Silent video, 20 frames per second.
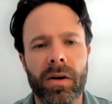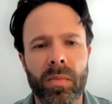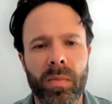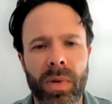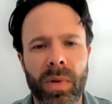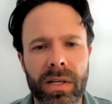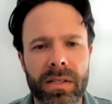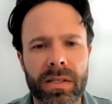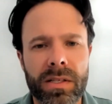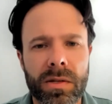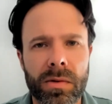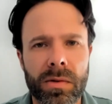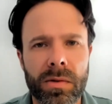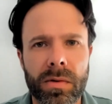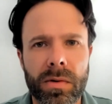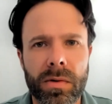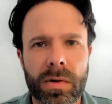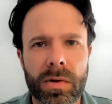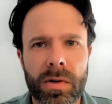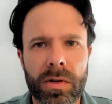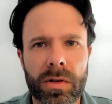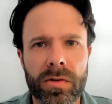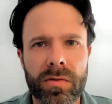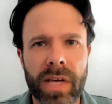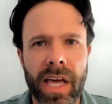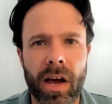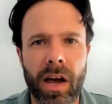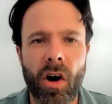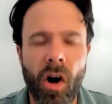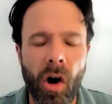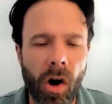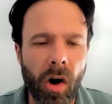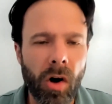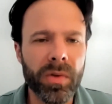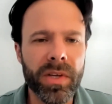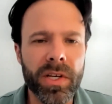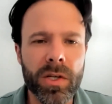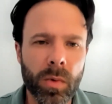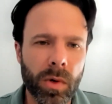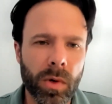but to take all
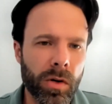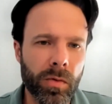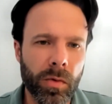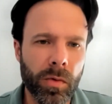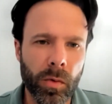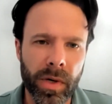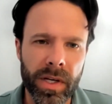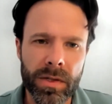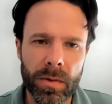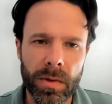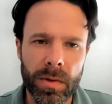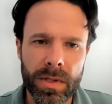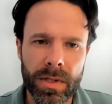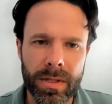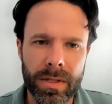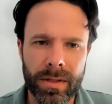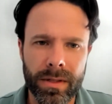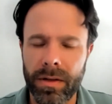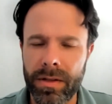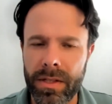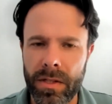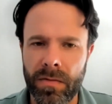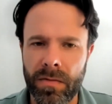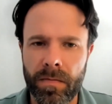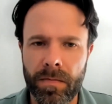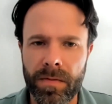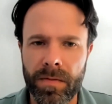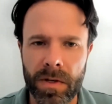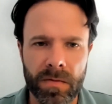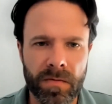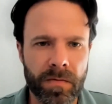these wonderful resources and all this